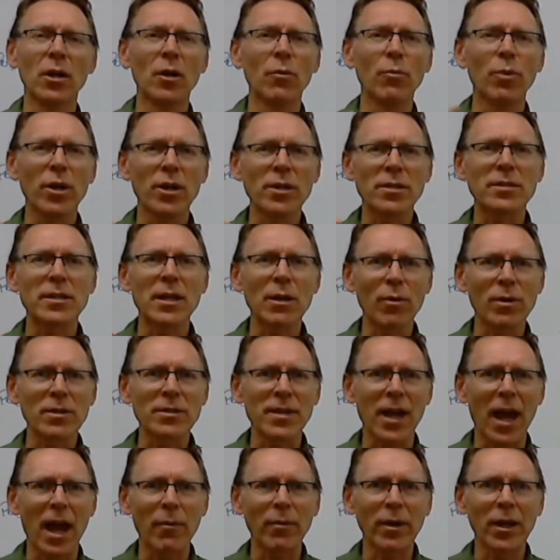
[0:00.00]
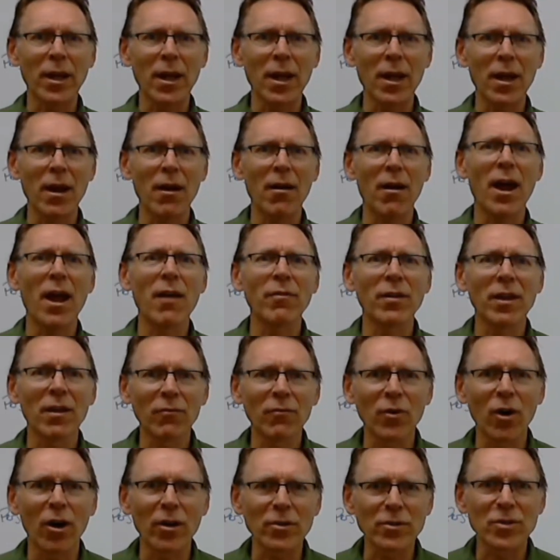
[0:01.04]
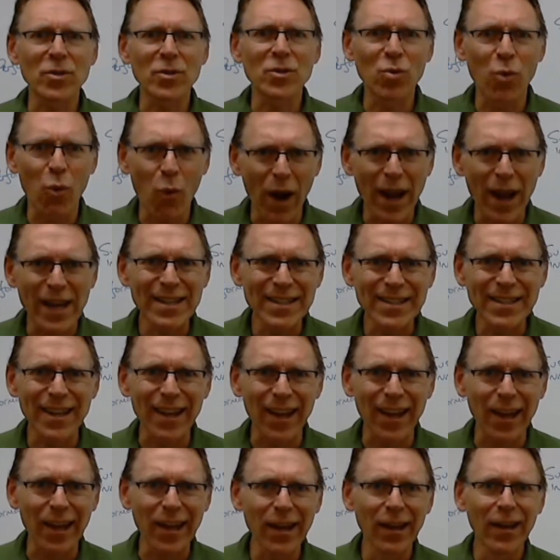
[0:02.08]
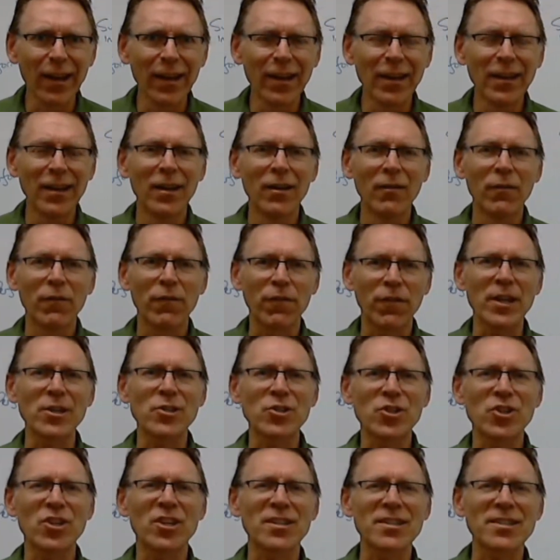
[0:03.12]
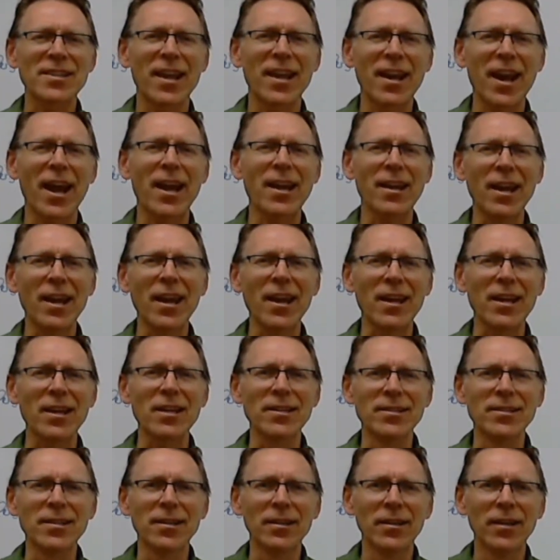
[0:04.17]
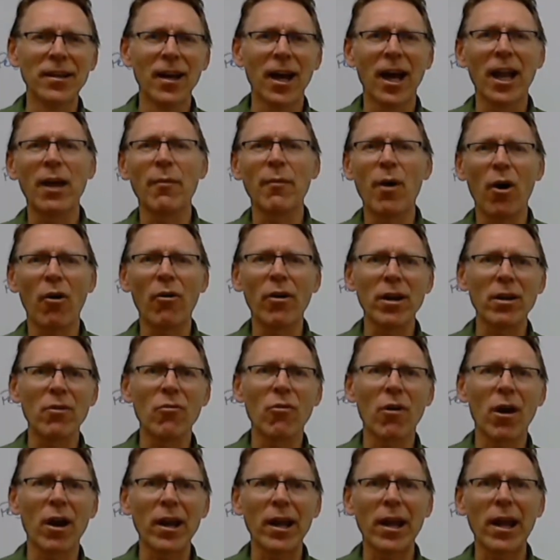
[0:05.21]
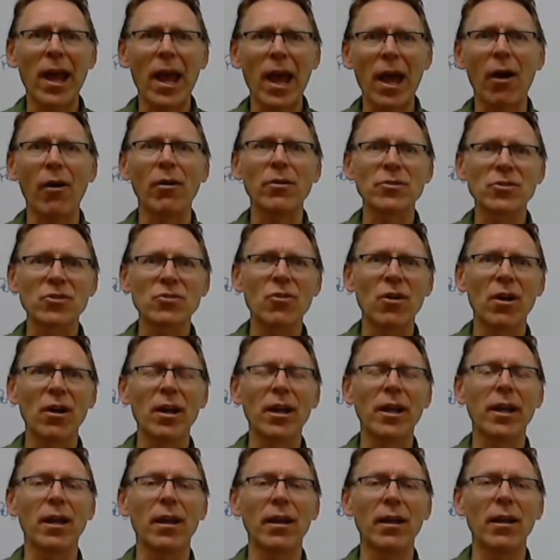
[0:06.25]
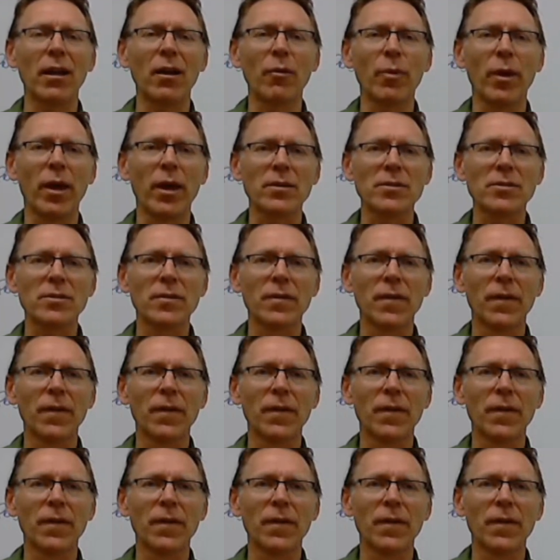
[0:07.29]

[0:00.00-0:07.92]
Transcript: But you see what's happening here? I haven't even gotten to 20 features that I need, and I'm already running out and struggling a little bit.